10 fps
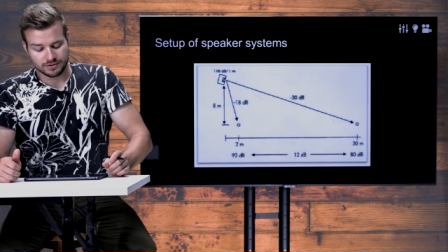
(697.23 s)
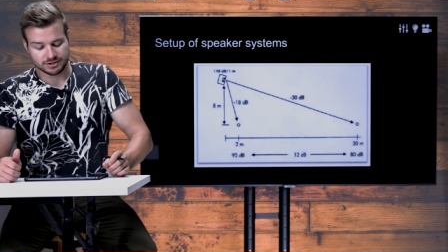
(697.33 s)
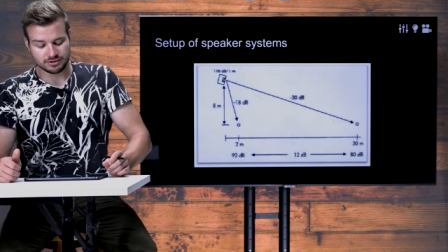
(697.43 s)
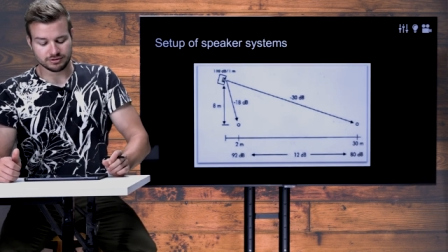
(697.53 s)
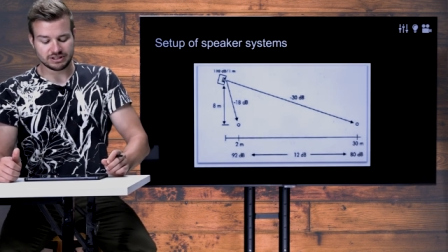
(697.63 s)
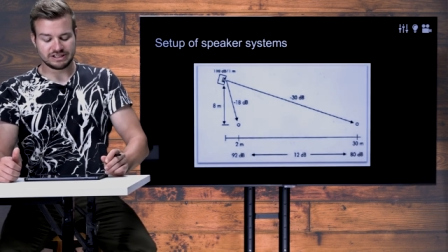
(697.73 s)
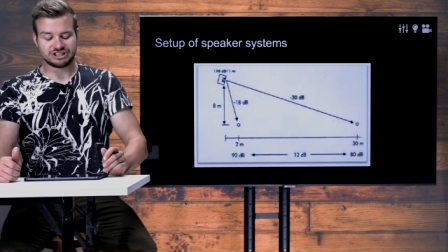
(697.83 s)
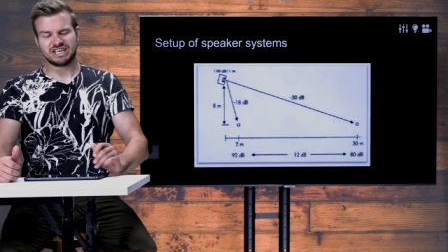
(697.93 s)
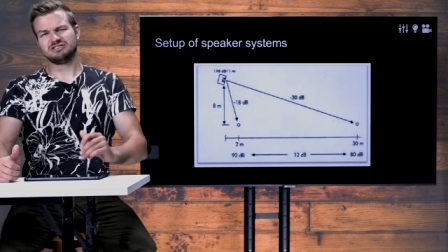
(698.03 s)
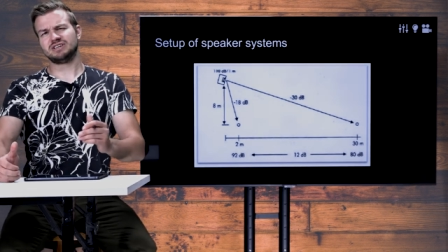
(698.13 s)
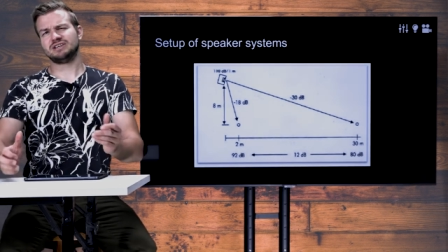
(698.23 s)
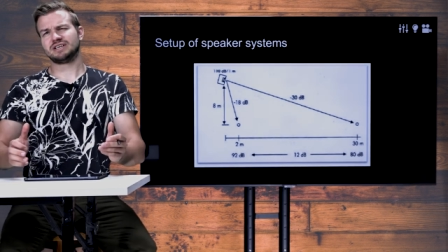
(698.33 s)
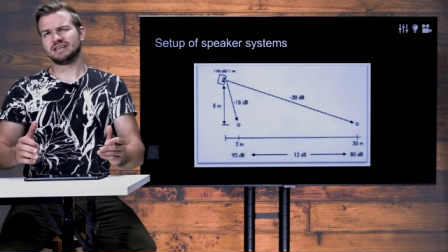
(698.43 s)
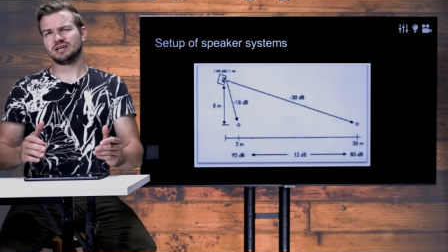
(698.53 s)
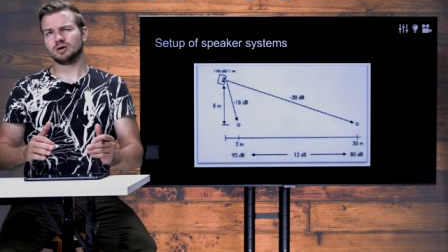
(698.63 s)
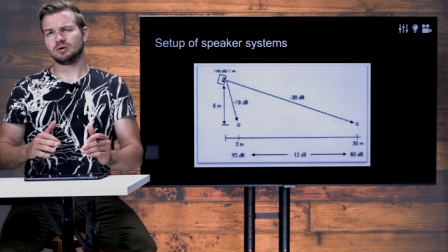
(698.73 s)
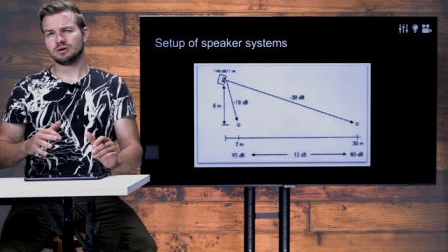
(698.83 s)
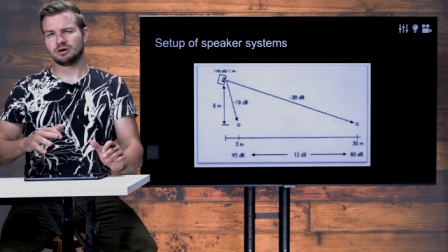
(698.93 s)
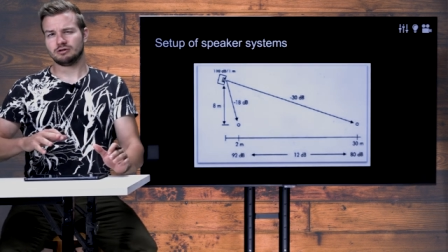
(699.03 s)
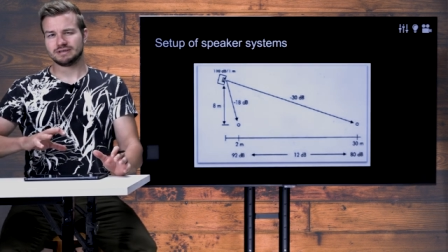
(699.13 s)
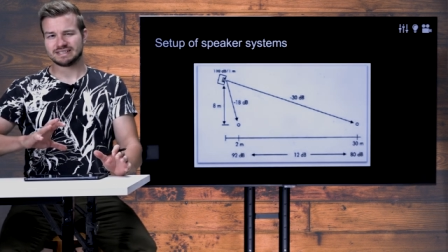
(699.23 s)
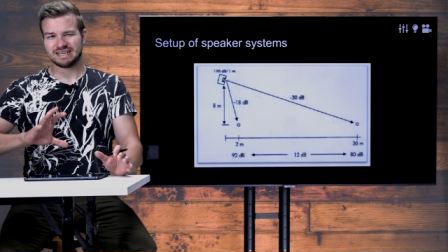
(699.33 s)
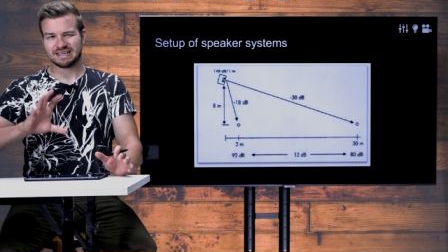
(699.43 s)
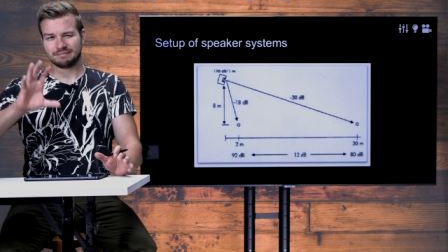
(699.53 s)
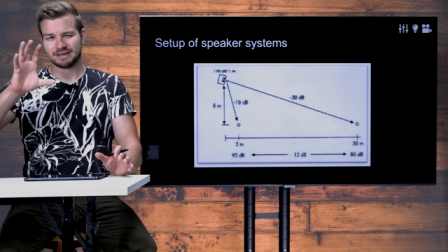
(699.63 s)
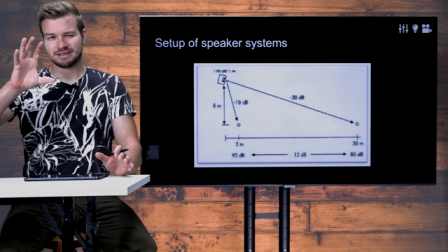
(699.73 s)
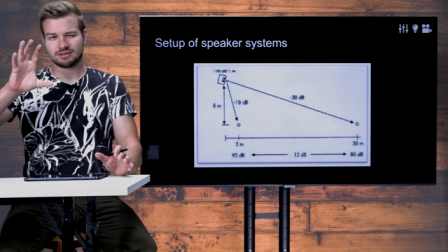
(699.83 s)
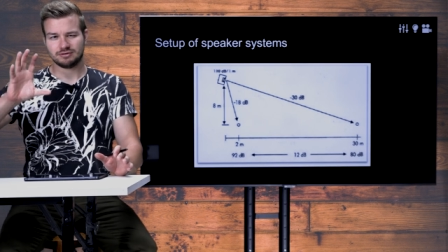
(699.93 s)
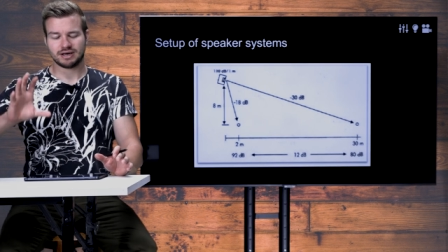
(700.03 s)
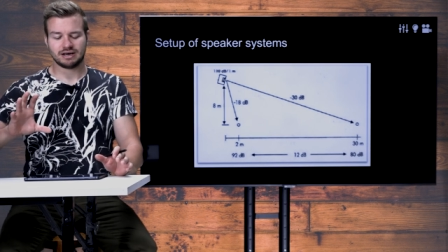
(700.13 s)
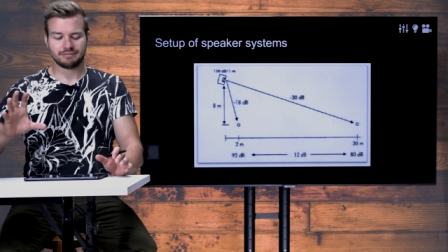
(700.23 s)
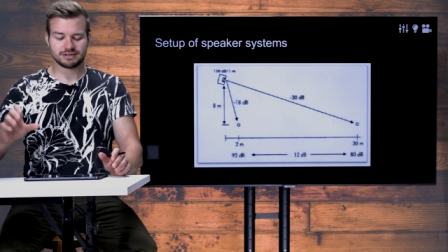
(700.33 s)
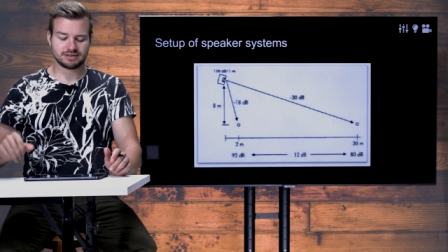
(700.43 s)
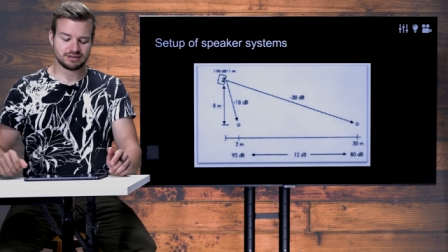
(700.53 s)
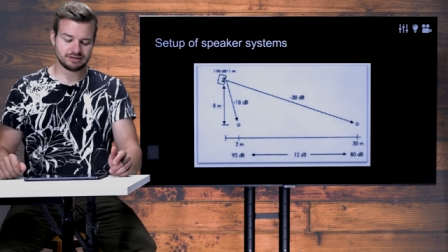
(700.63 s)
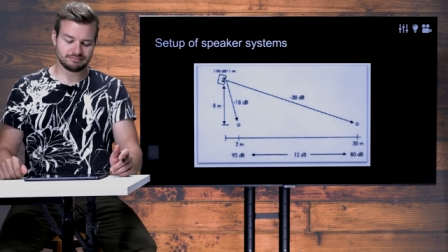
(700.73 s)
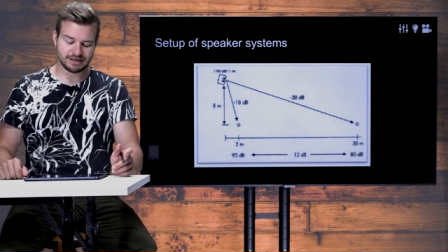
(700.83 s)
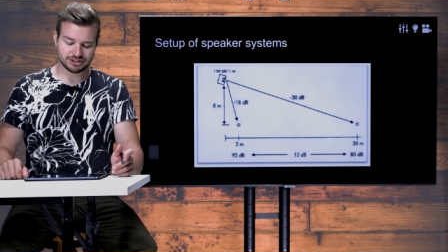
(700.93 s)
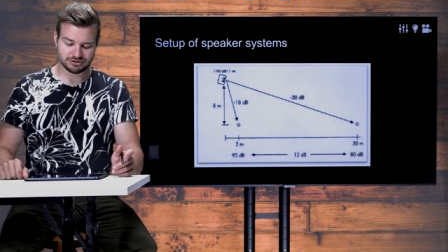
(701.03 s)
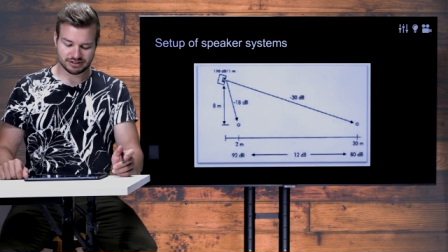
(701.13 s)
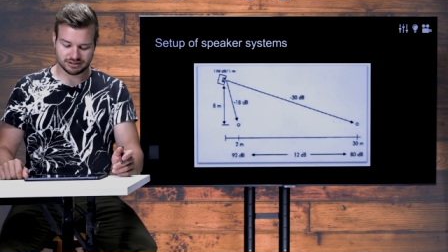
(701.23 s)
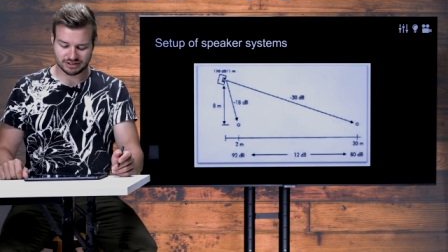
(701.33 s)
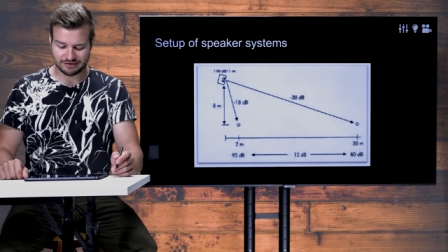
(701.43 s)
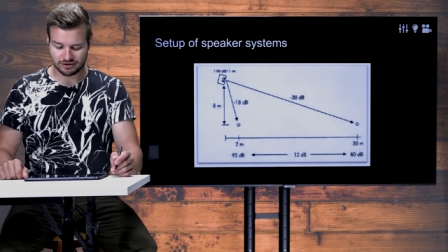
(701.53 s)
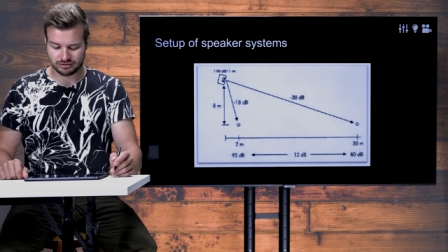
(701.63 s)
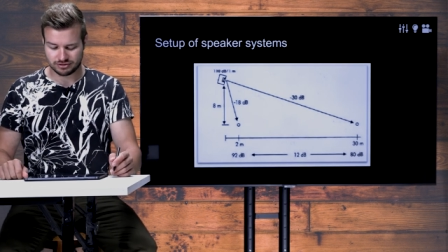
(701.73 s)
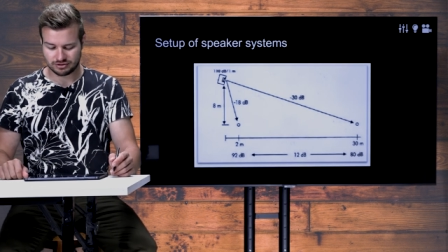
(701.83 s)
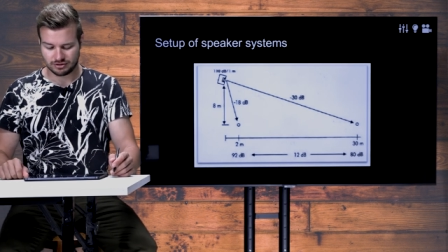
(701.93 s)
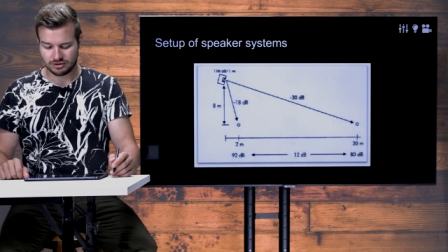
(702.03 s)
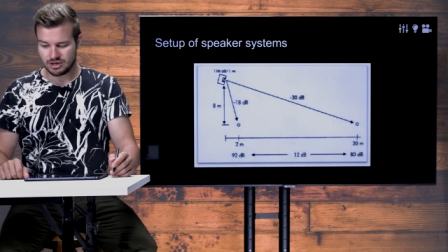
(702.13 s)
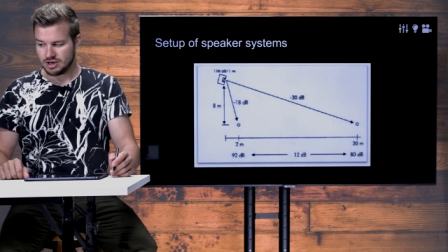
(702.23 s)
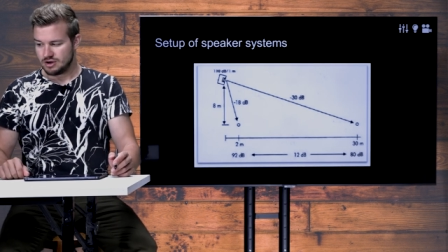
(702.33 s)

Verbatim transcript: So in general you can go always a little bit too high, but make sure you never go too low.